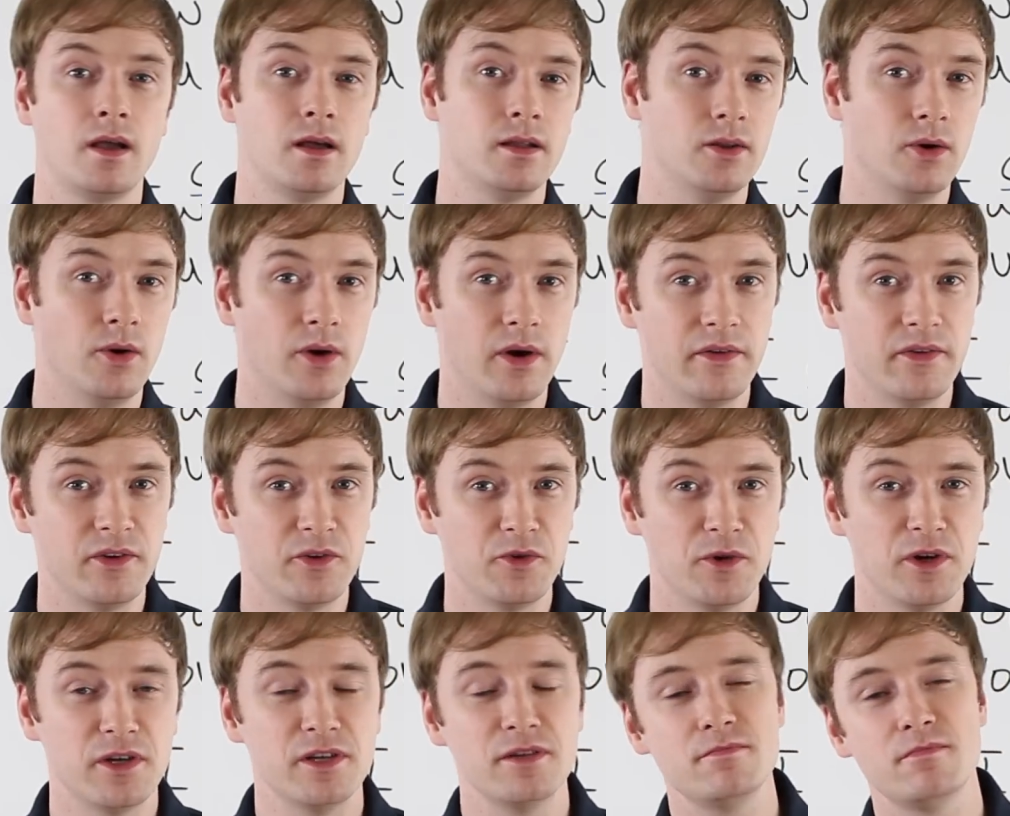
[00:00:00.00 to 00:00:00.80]
Hello
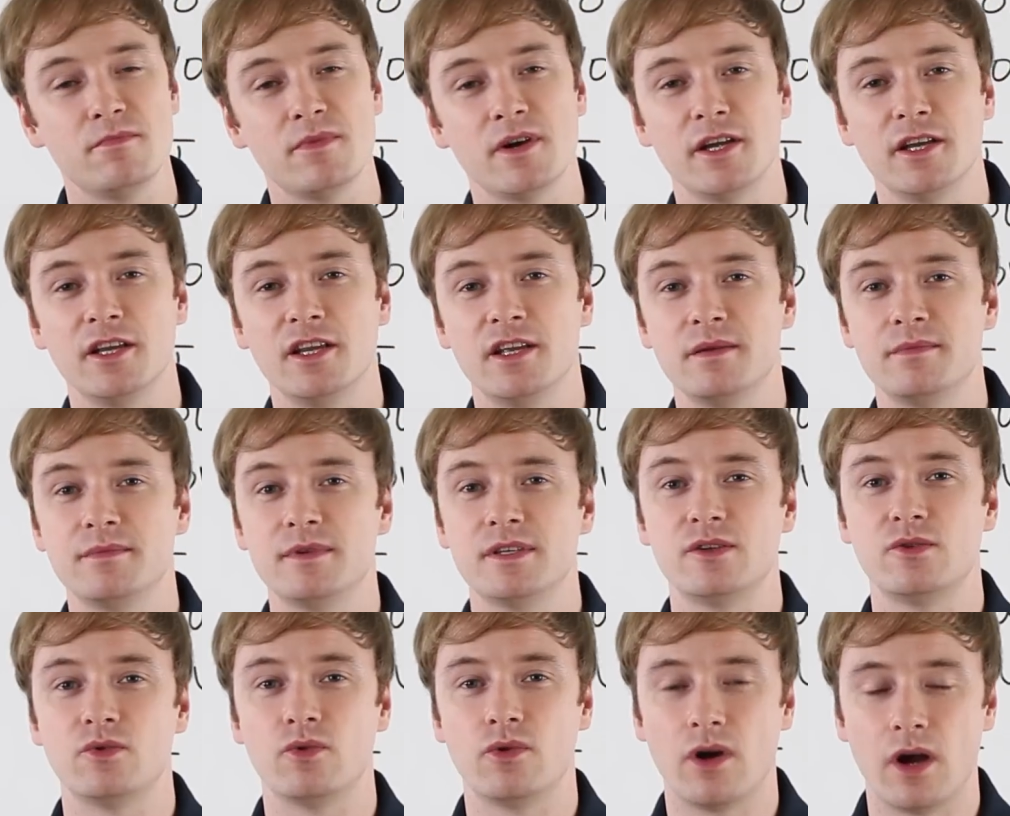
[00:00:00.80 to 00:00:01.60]
everyone, my name
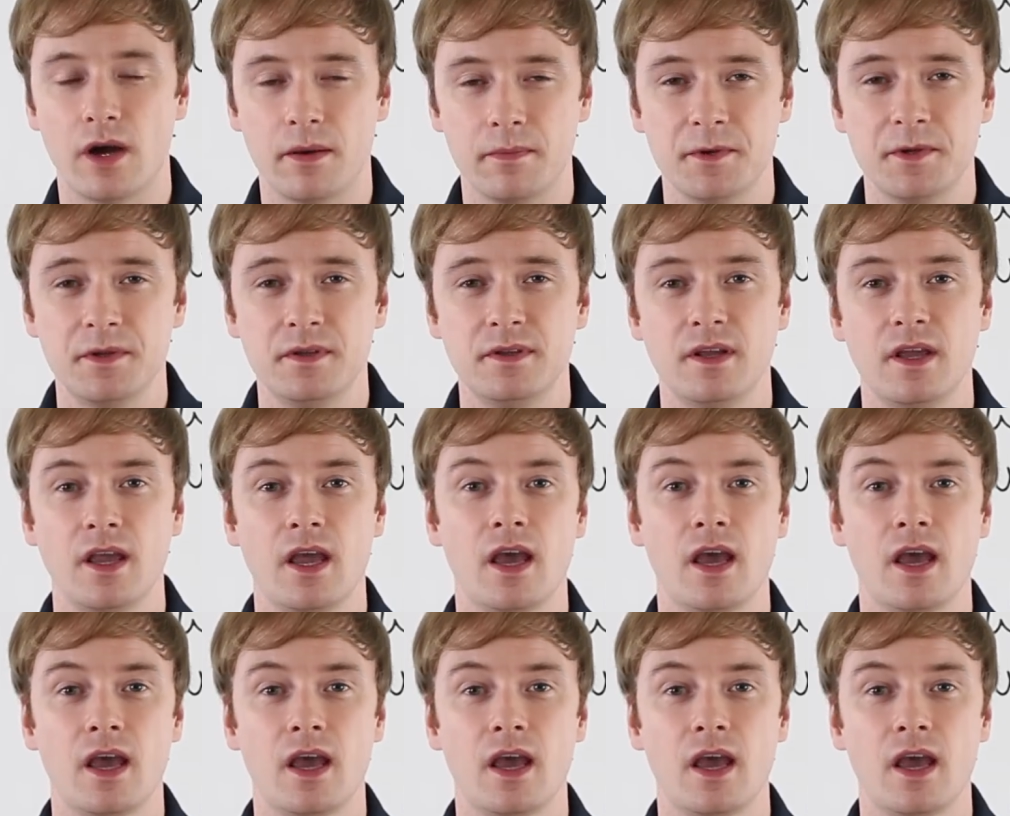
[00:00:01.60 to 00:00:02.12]
is Robin,